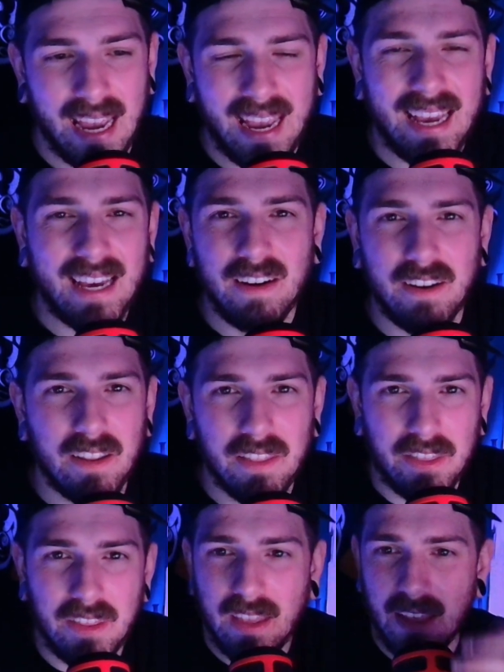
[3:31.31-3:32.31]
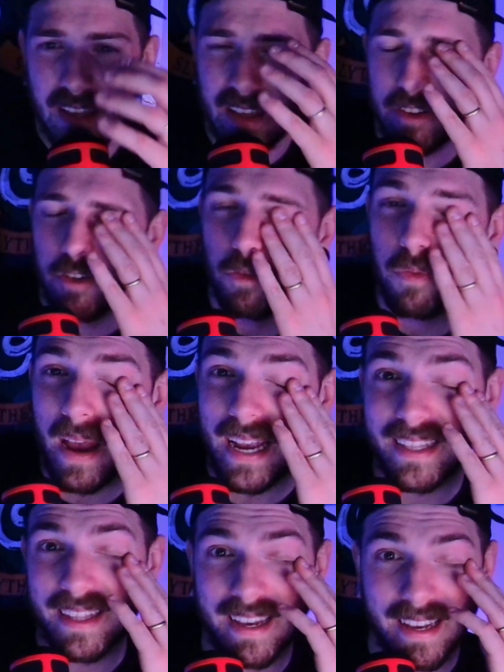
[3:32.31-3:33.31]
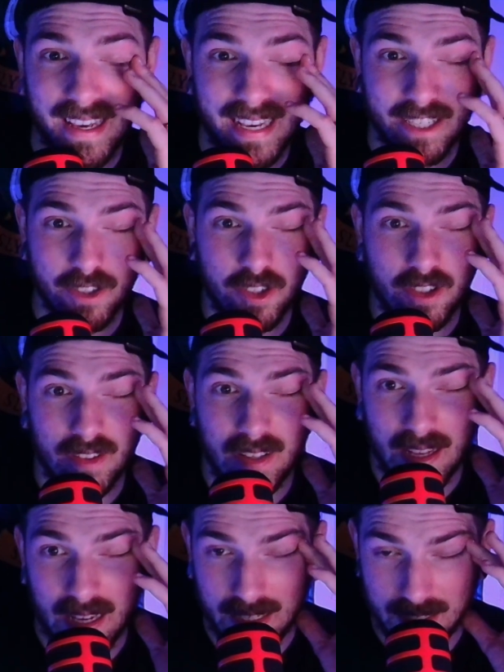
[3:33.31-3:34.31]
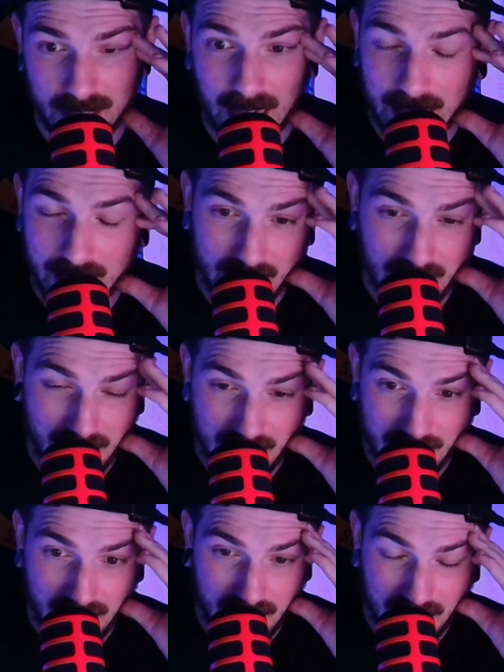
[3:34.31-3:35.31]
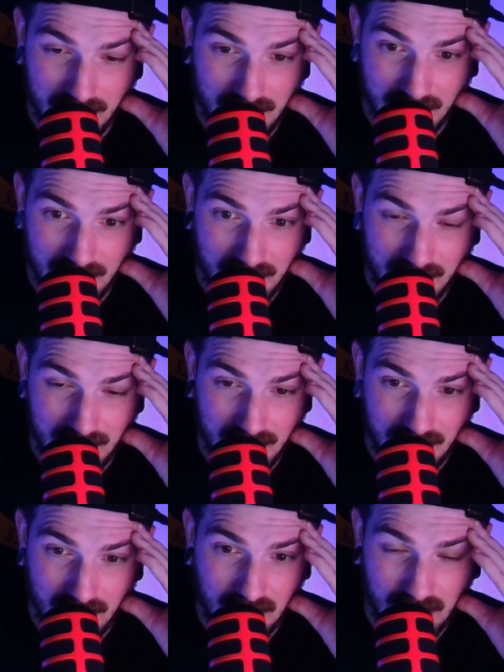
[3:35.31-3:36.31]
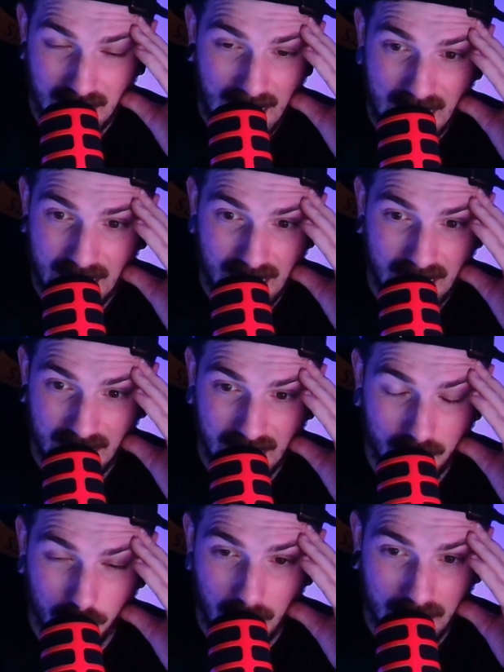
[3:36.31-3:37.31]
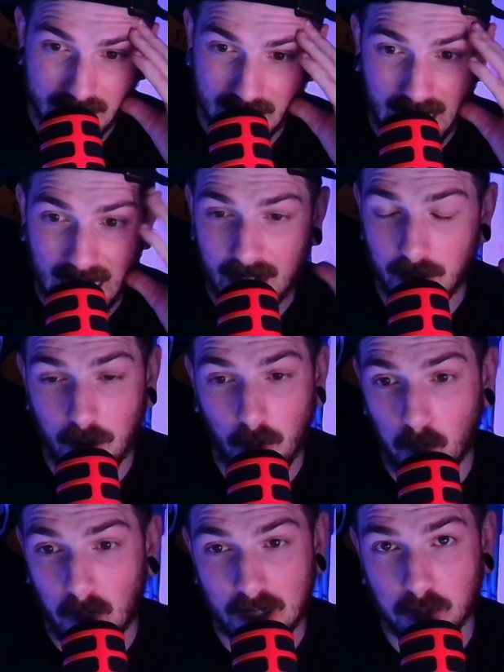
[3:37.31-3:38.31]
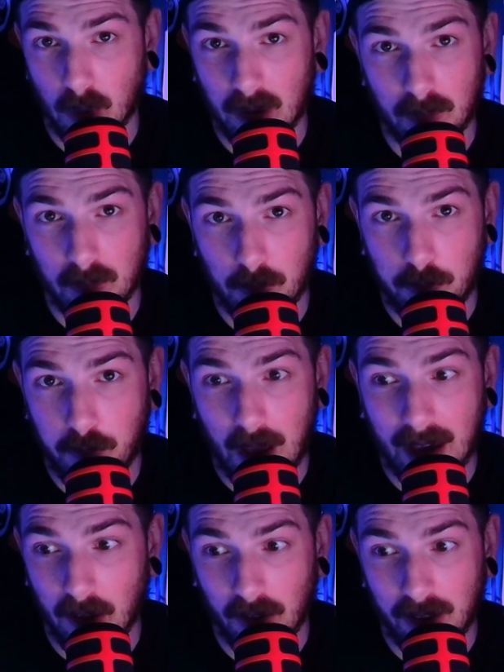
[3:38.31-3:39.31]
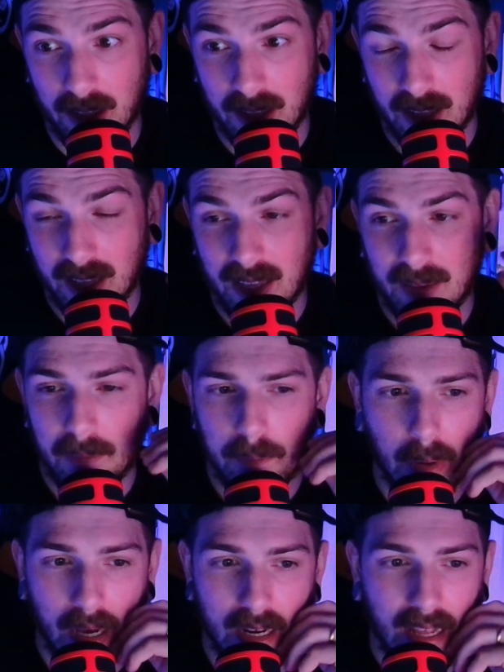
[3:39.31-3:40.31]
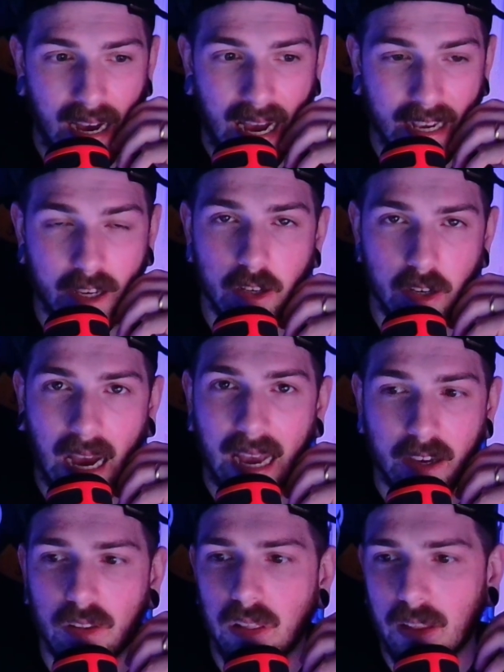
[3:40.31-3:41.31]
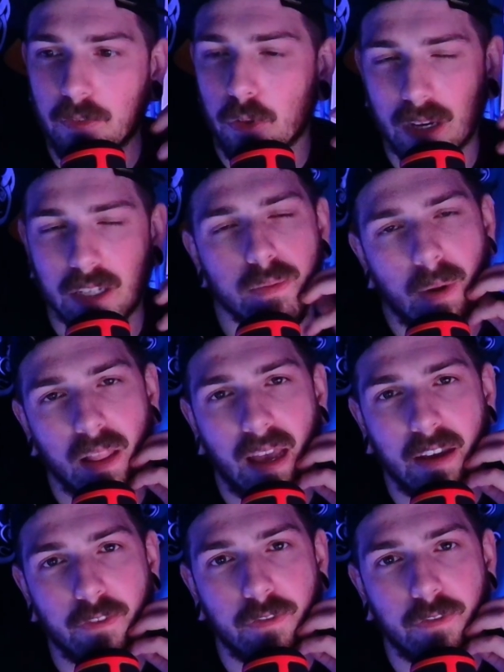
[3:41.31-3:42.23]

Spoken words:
And the directing is like, the editing and directing, I don't know which one failed, but I could live the rest of my life